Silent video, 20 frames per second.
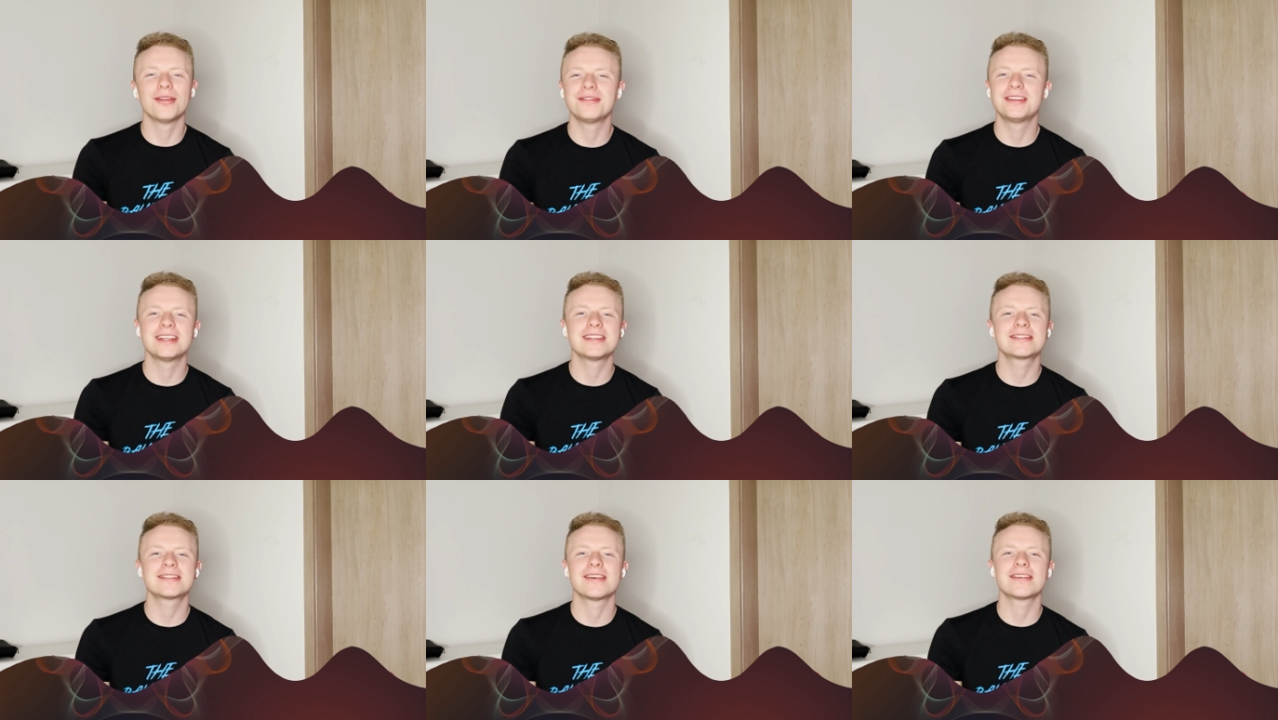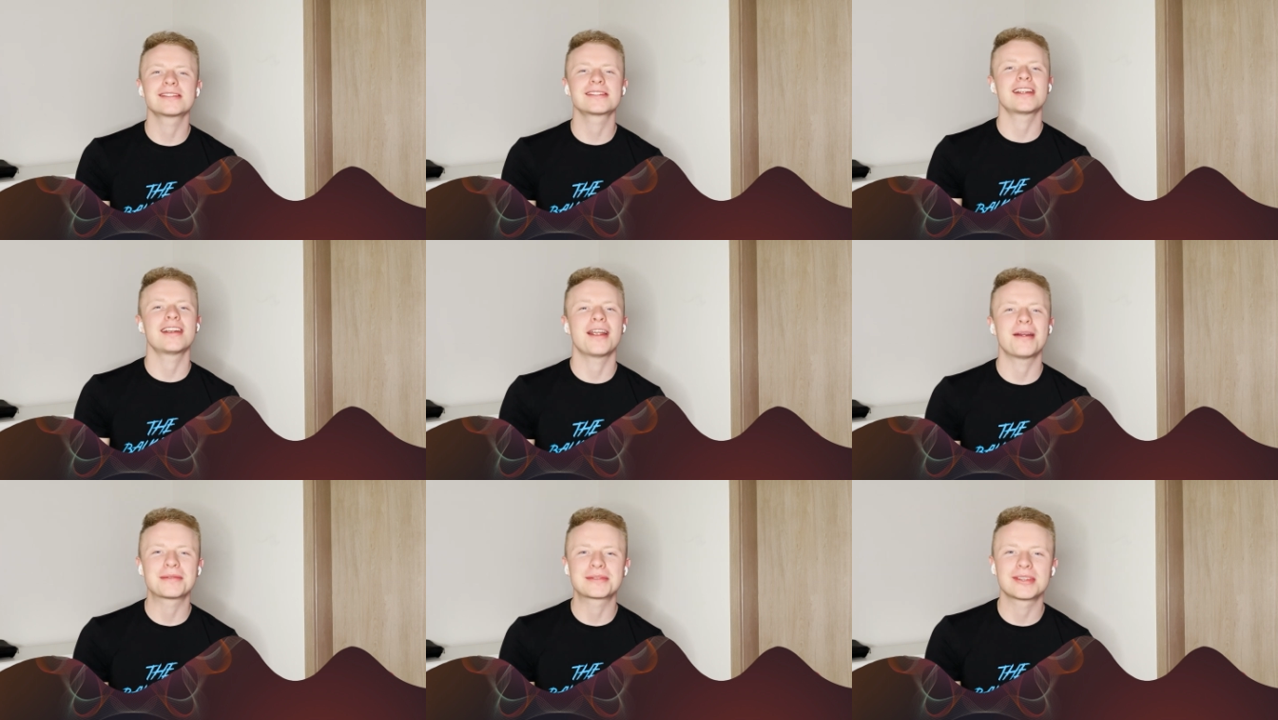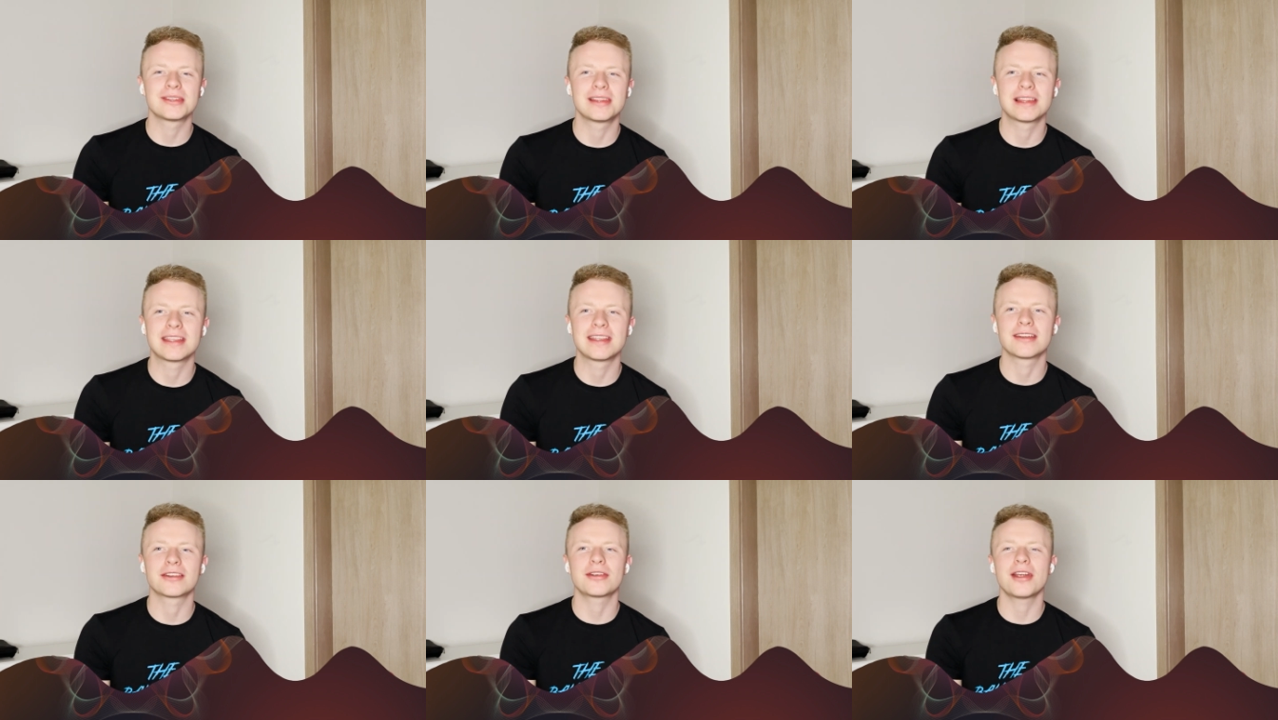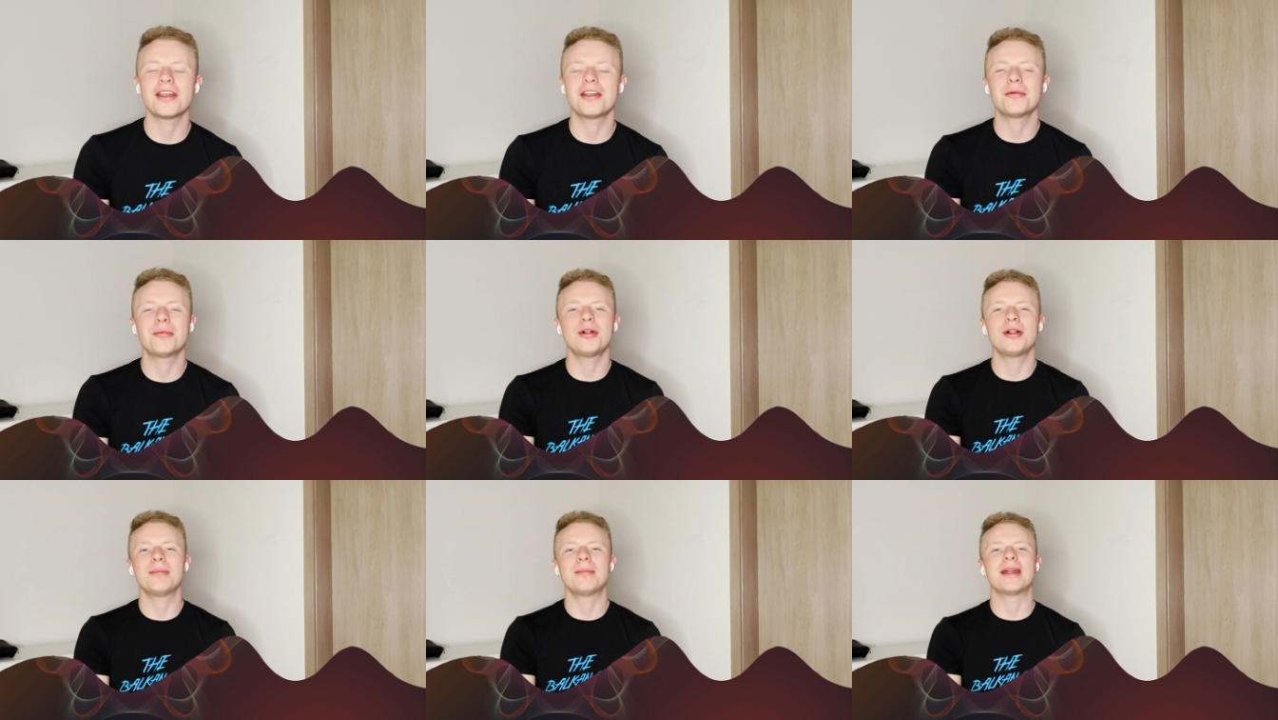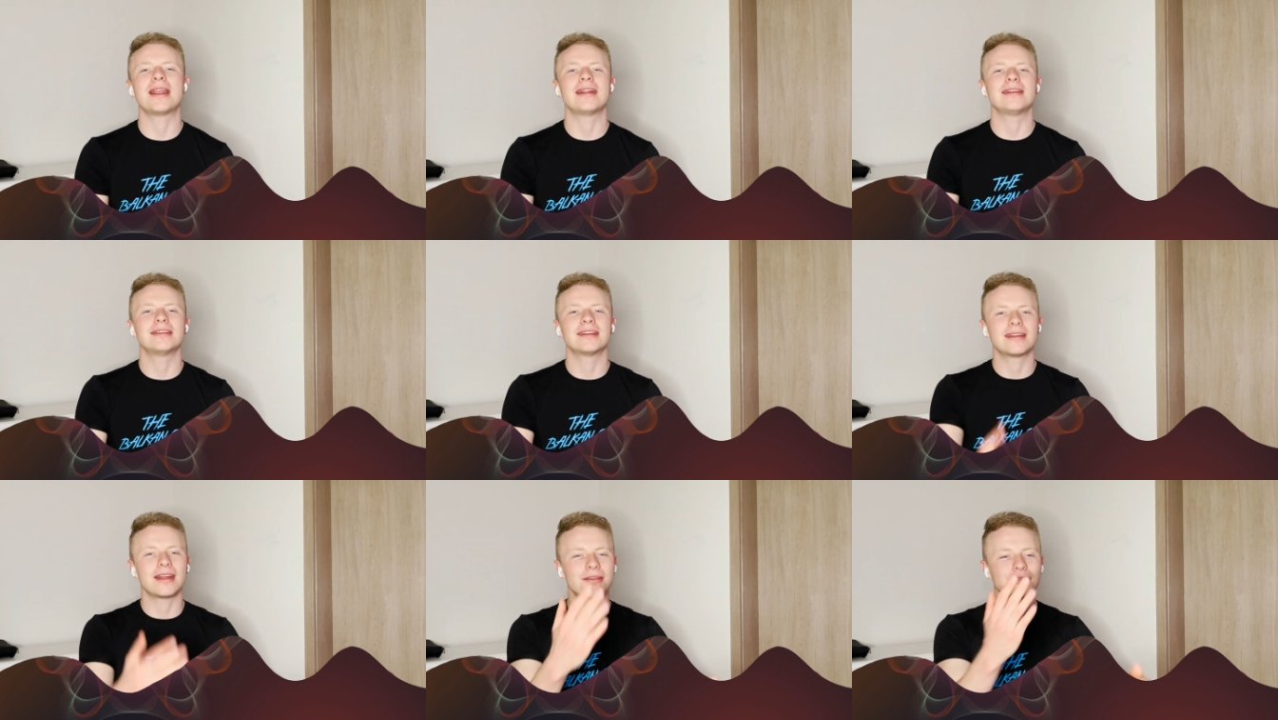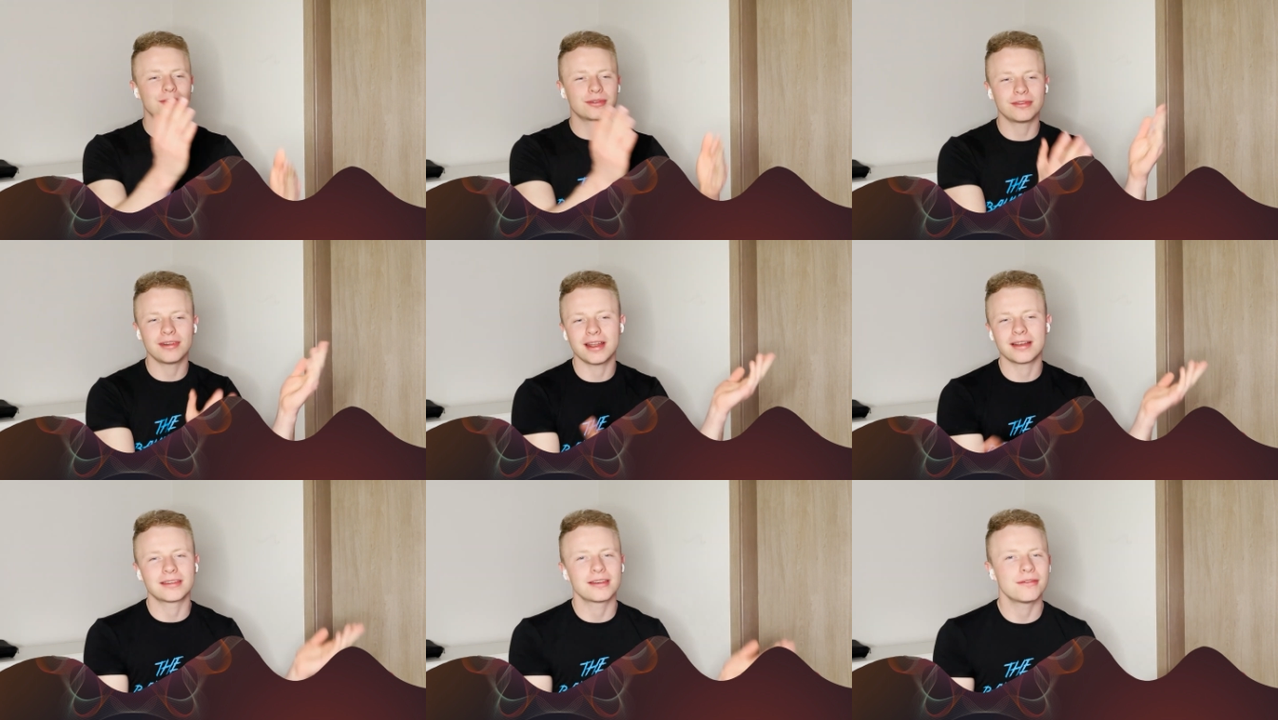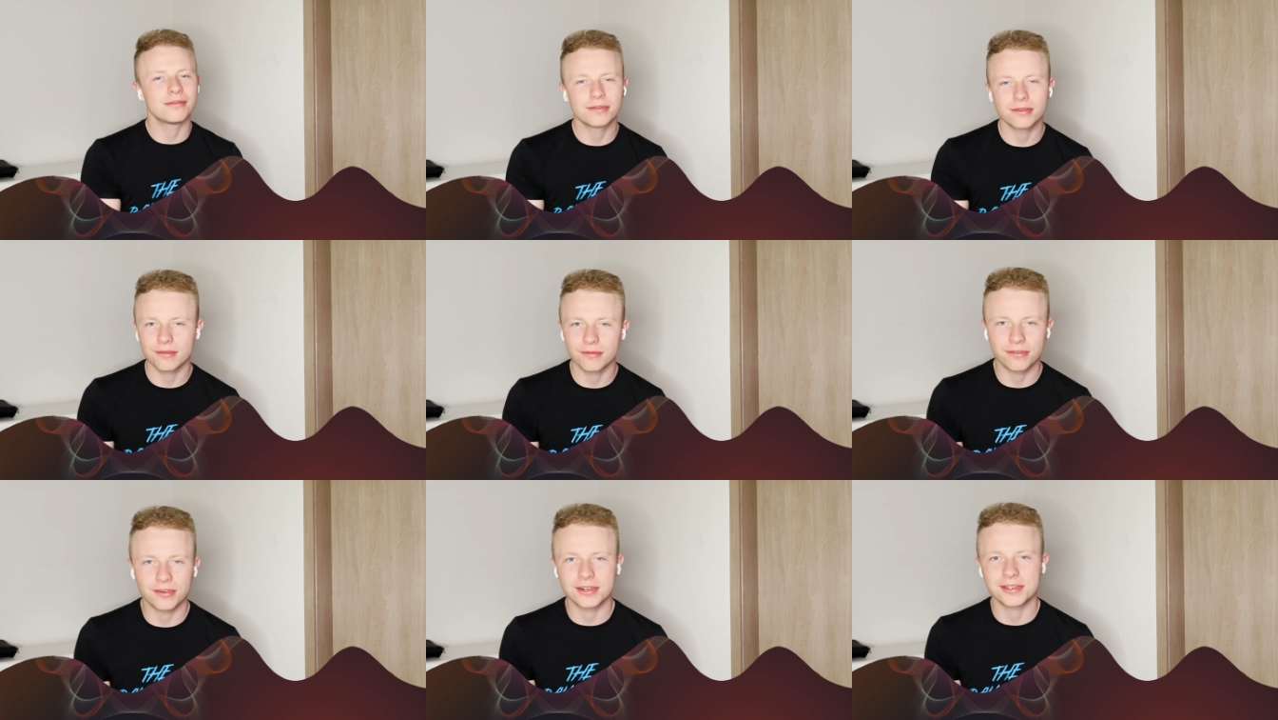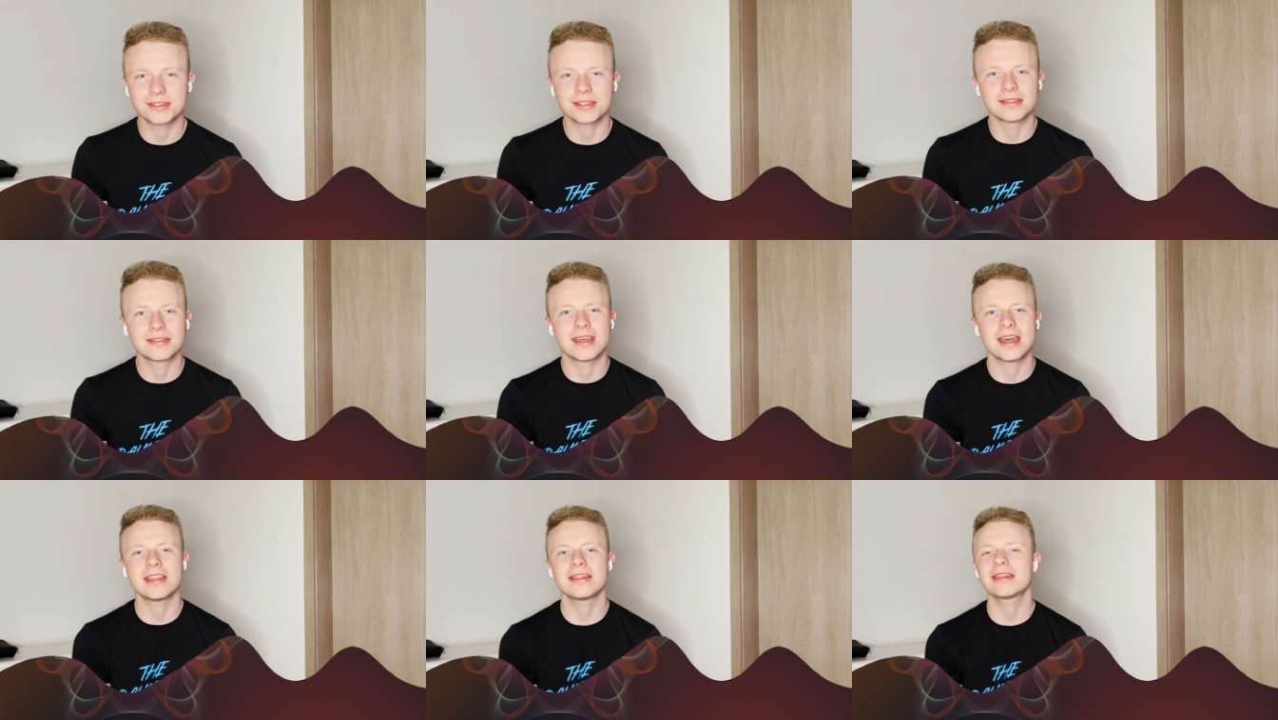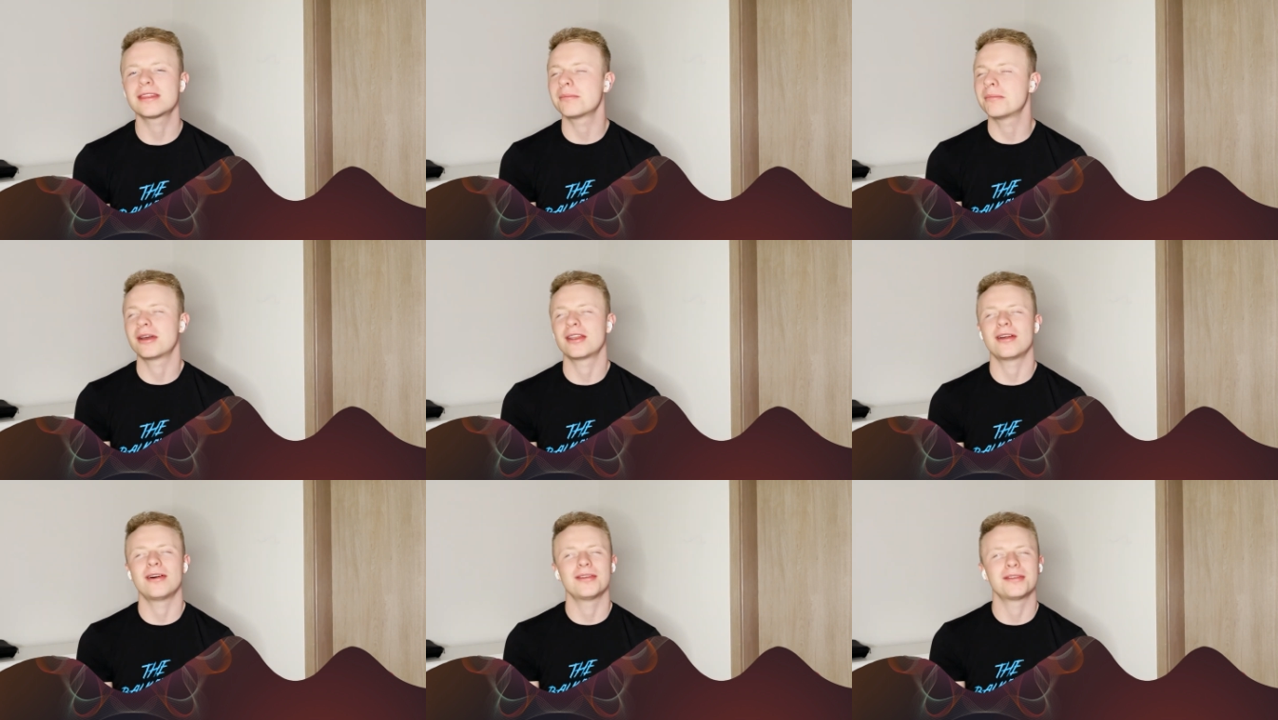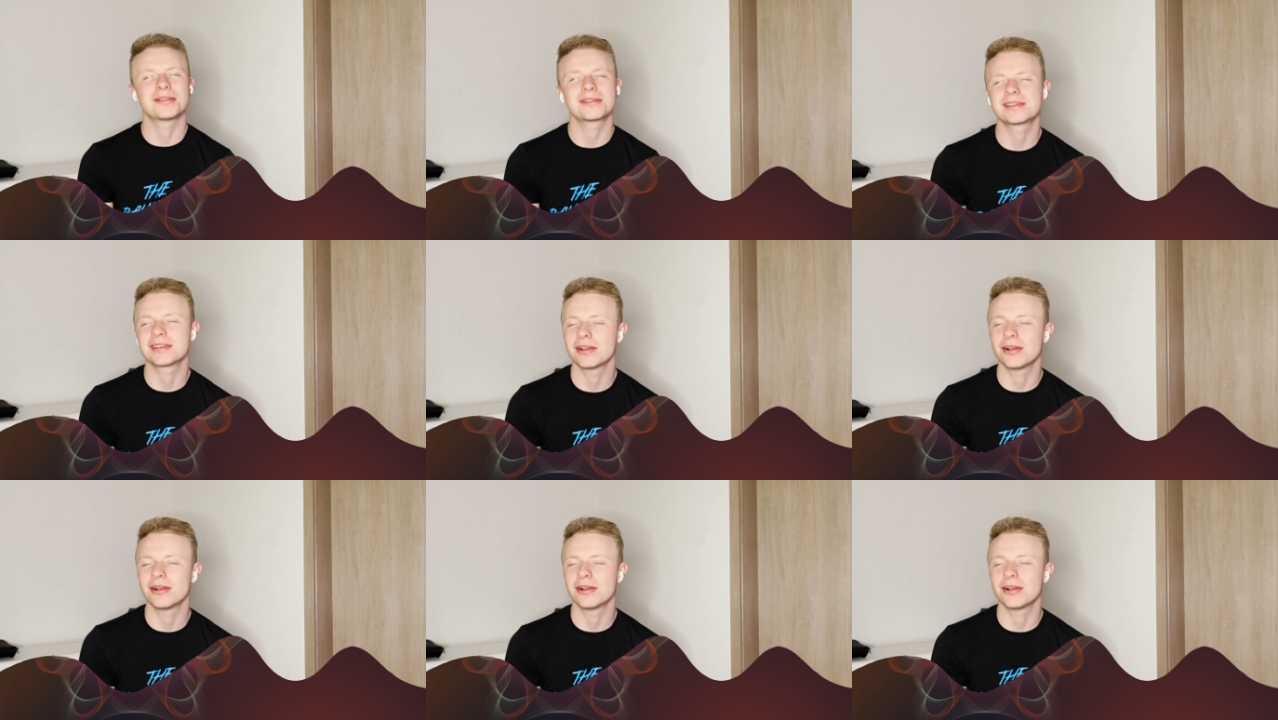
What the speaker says: of these songs are absolutely incredible, but I did have to rank them from 1st to 10th, but honestly,